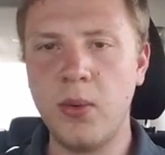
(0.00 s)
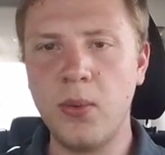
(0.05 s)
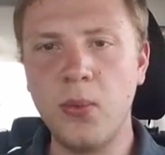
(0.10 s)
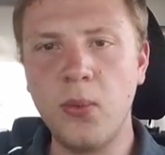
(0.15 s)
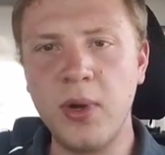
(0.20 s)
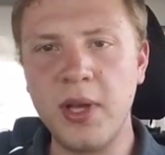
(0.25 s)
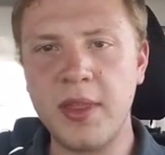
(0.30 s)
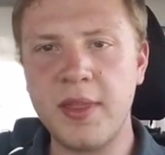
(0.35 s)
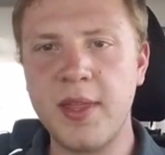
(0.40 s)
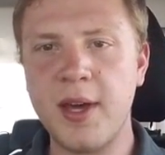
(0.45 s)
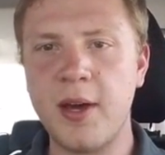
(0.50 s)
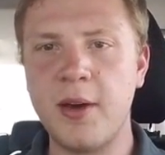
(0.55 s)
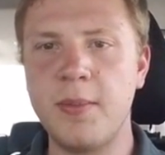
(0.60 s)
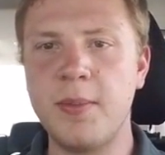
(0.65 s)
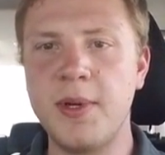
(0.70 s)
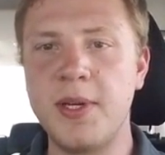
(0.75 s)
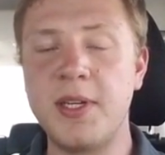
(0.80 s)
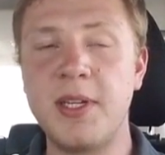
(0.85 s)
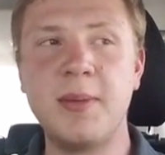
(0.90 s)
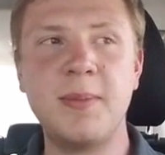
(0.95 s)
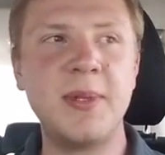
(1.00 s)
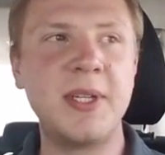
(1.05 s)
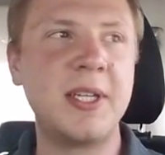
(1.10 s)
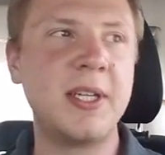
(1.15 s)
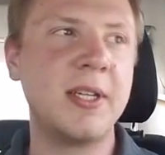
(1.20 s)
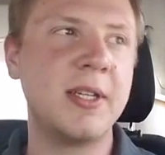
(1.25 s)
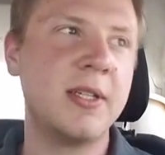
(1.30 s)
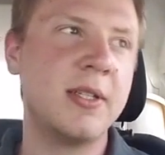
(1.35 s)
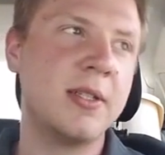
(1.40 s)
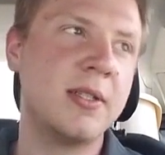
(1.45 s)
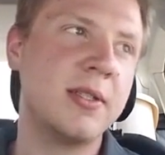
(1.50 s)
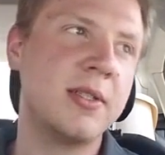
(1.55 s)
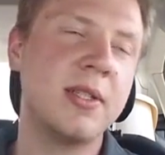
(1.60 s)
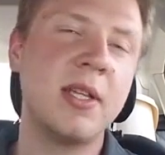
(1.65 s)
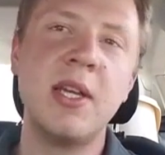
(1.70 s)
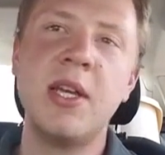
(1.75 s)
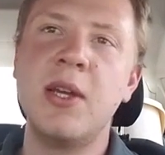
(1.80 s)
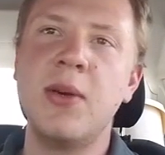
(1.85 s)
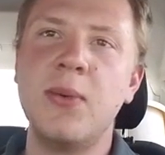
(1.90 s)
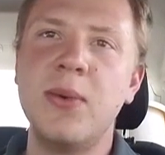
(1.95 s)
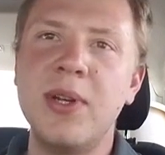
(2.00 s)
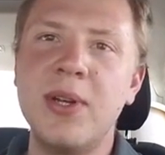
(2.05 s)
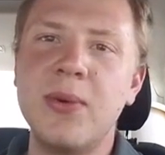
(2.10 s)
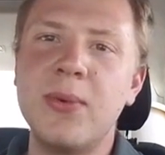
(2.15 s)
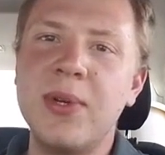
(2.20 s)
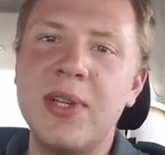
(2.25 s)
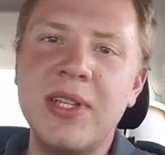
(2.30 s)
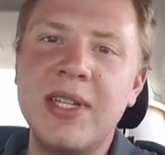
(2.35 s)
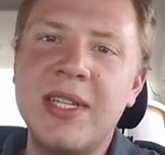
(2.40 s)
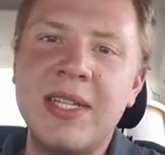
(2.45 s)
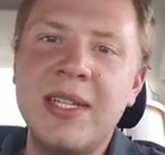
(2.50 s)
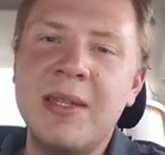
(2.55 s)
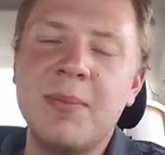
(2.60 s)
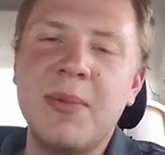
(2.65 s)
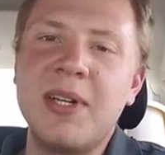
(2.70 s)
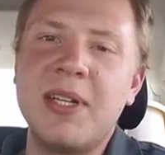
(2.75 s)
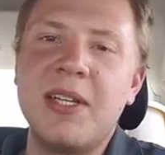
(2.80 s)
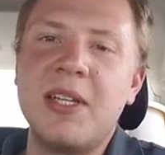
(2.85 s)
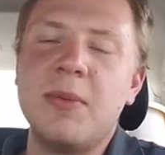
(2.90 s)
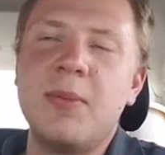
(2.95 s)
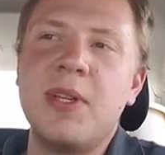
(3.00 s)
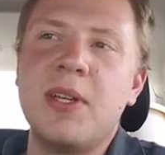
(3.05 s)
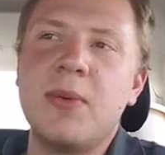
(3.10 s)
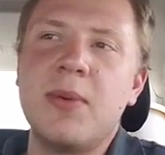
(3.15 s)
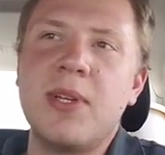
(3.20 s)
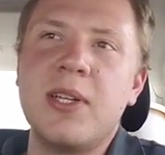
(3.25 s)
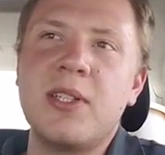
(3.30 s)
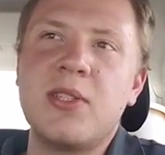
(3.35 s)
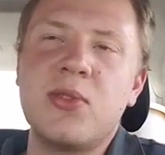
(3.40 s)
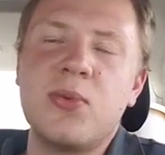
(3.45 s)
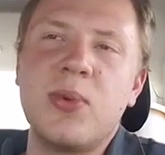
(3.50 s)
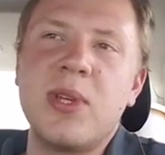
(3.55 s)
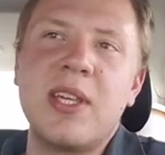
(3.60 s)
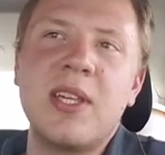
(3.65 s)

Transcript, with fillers: without money, because we don't really need money to be rich.